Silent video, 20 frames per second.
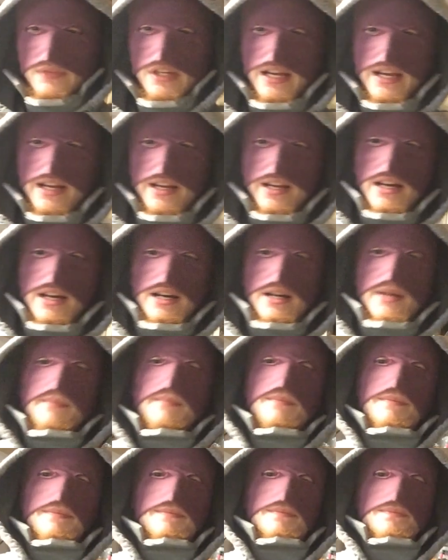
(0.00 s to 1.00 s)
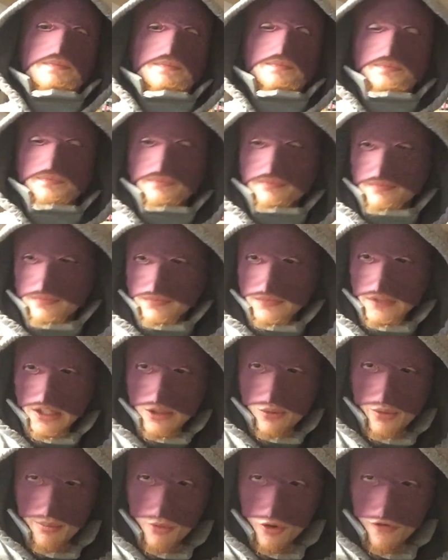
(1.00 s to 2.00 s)
And
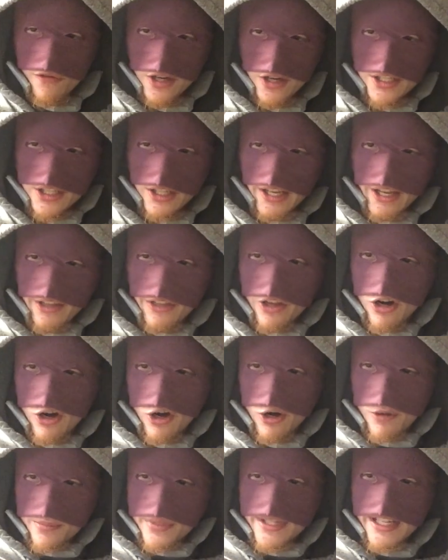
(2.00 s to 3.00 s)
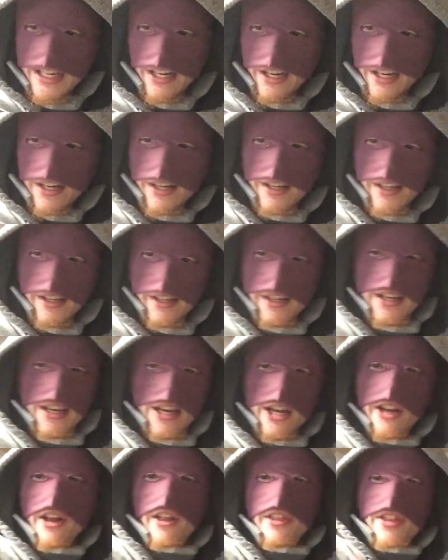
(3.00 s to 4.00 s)
we move on to like the arms here,
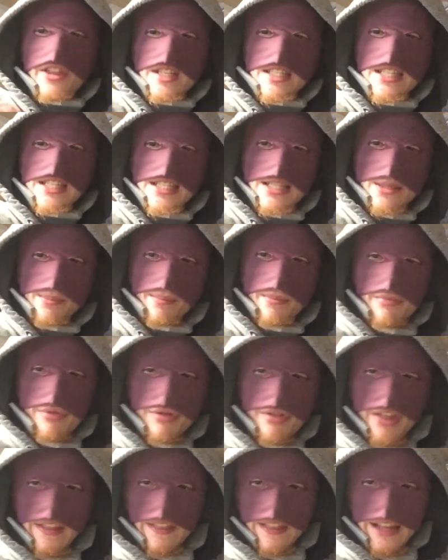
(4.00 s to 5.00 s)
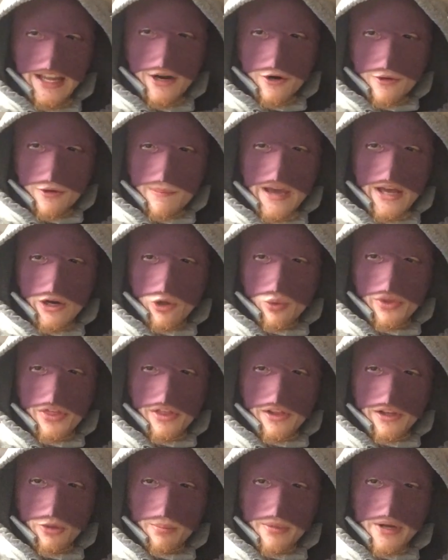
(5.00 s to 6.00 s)
and this is some thin layered metal with
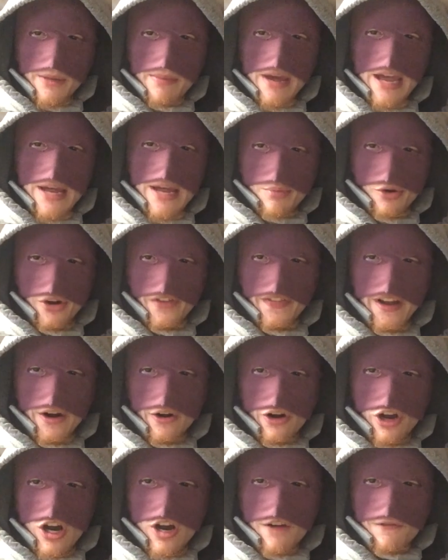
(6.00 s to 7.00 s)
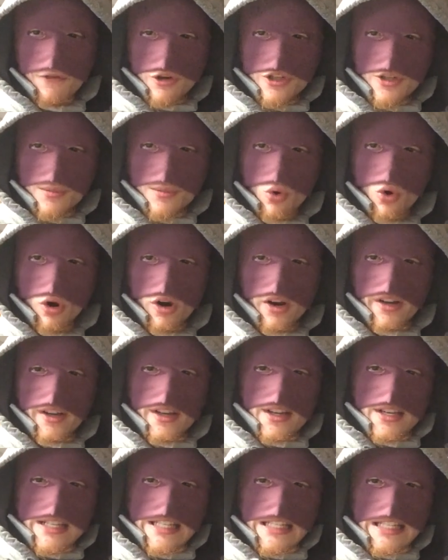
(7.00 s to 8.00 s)
a little bit of paper in there to offer some more
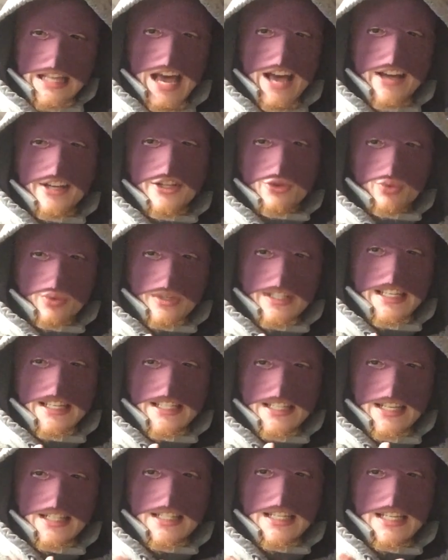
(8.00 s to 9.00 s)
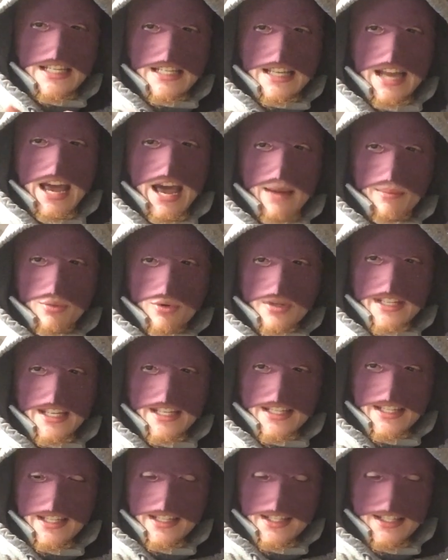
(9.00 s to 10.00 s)
slash resistancy, stab
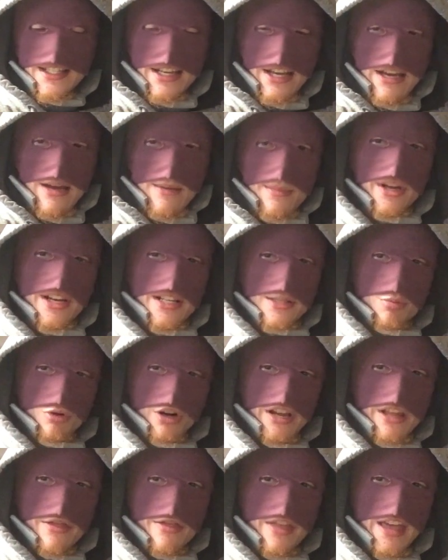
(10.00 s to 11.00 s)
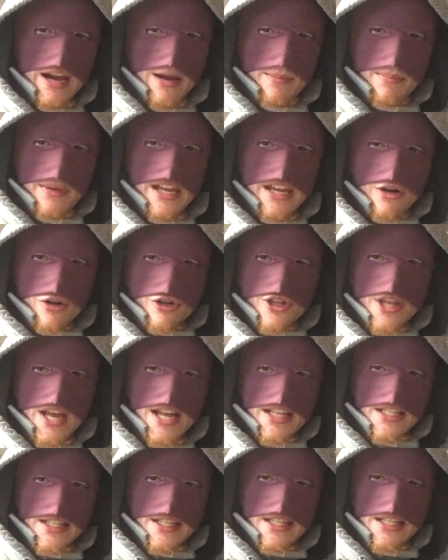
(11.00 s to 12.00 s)
resistance, but it's pretty thin up here, so
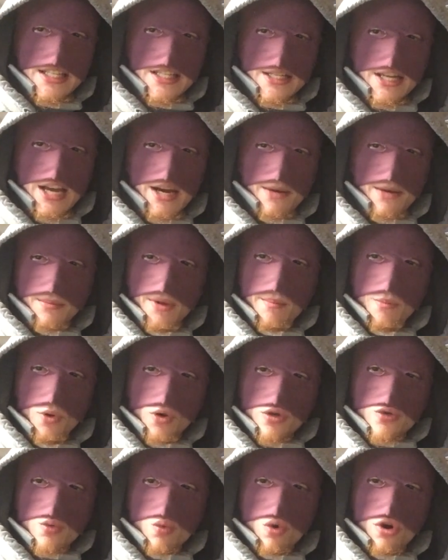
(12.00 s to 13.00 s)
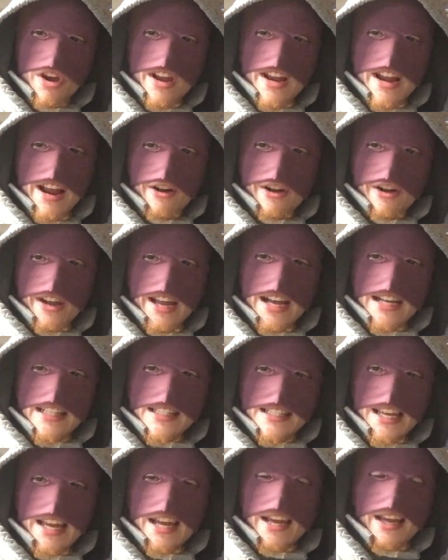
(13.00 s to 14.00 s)
this is kind of my most worried area,
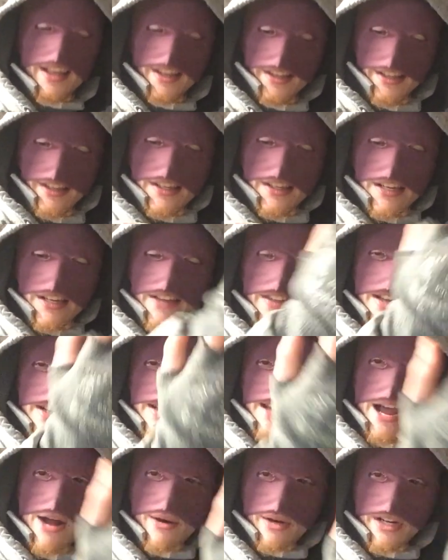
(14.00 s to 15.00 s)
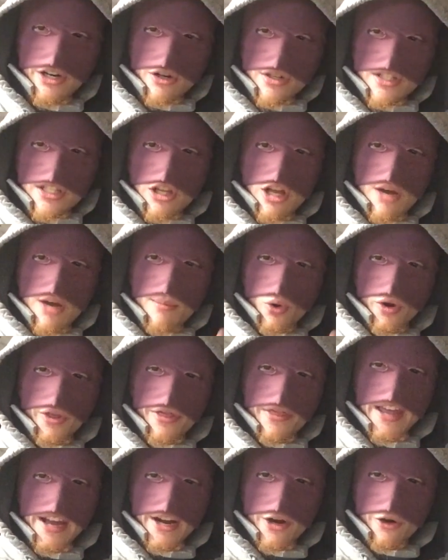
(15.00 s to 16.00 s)
I'd say. And then down here it's a lot more
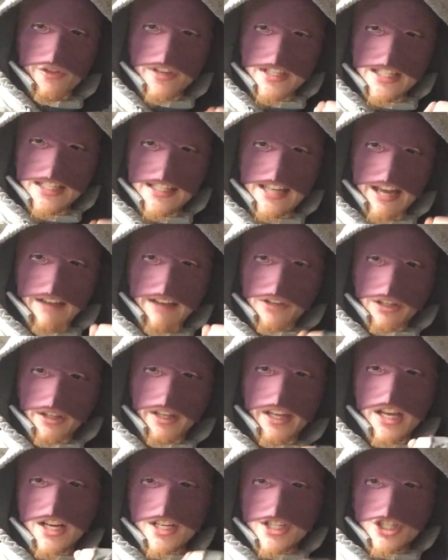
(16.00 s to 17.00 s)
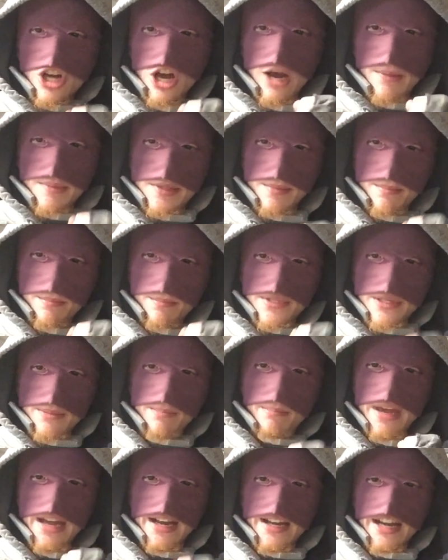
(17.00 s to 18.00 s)
thicker. This is definitely going to stop some
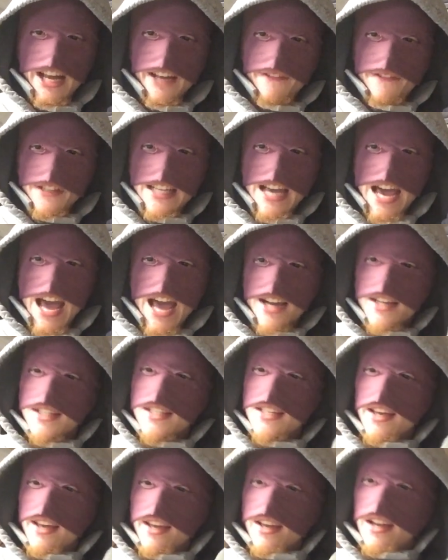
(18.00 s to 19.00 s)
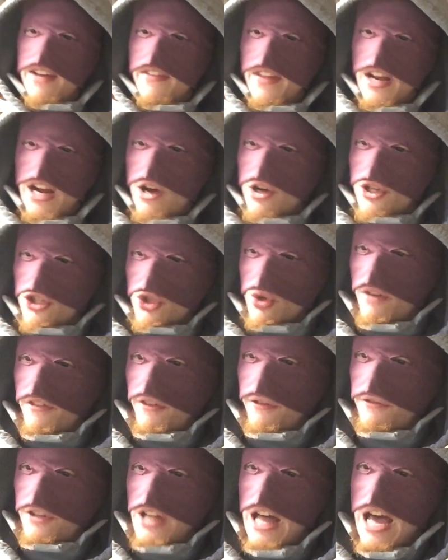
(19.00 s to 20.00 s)
big knife attacks. And then I also have
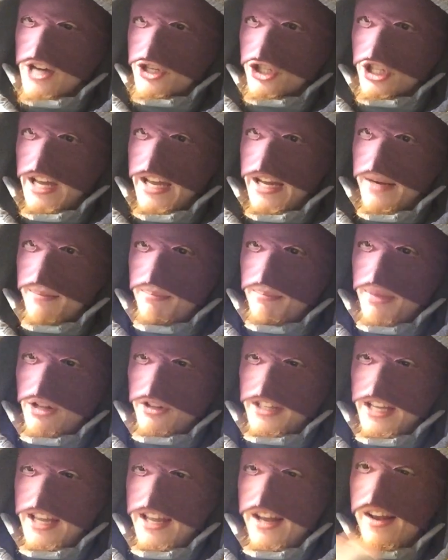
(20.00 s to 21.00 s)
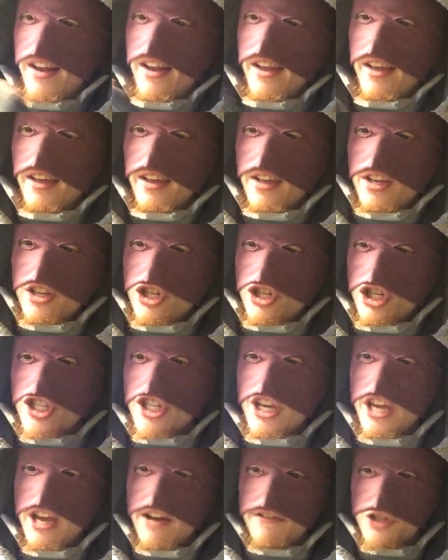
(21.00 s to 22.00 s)
a flashlight built in, just
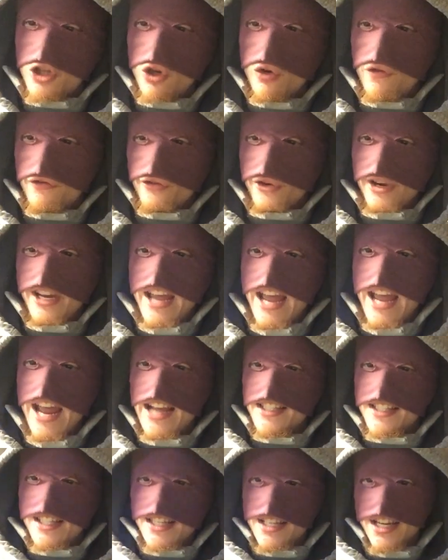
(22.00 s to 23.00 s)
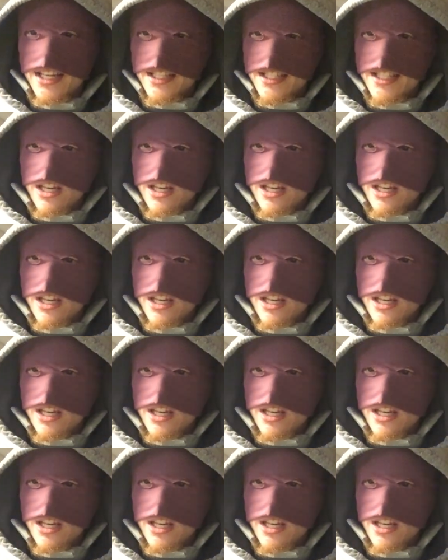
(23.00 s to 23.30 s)
so you have two free hands and can